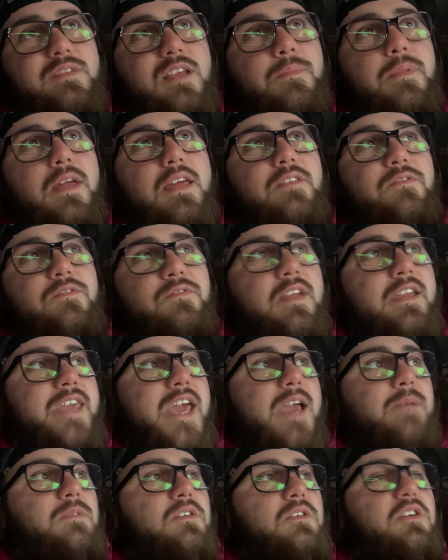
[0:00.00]
I played the three
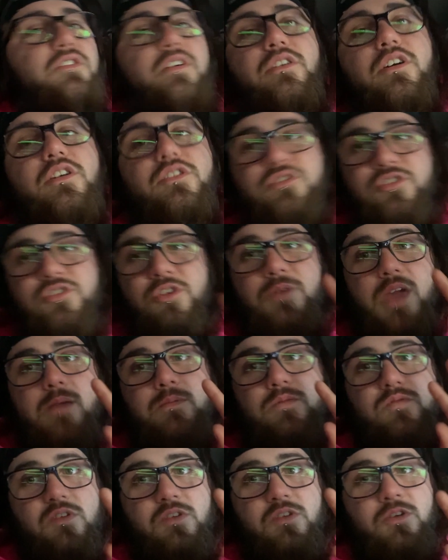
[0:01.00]
games. I got two
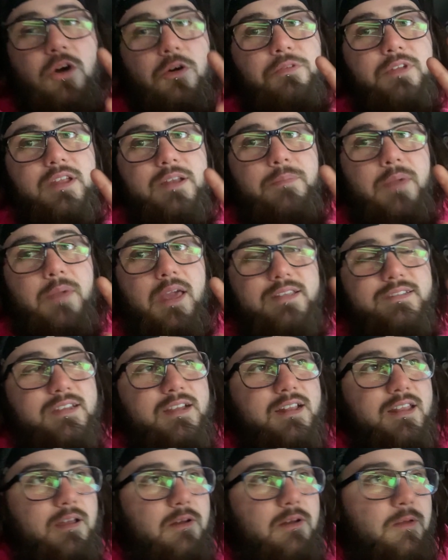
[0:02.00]
games recorded
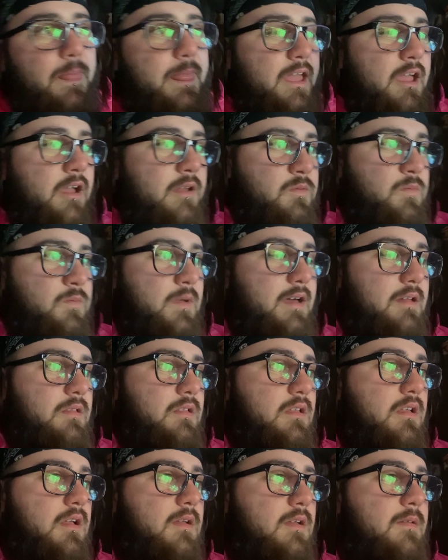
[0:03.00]
basically as well
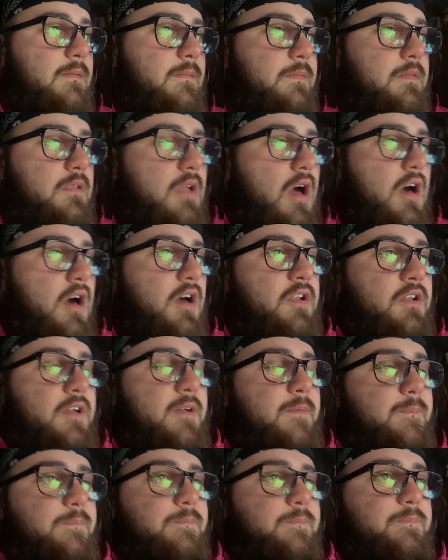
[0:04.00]

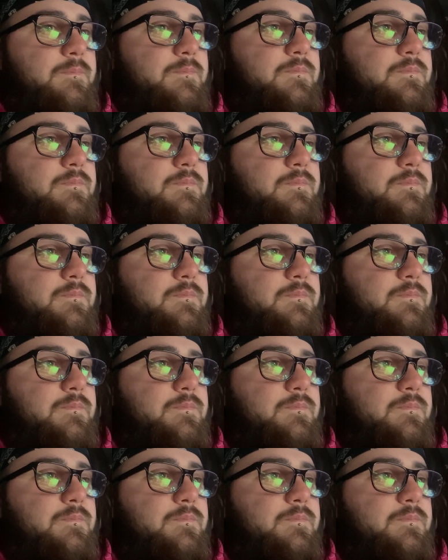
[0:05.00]
on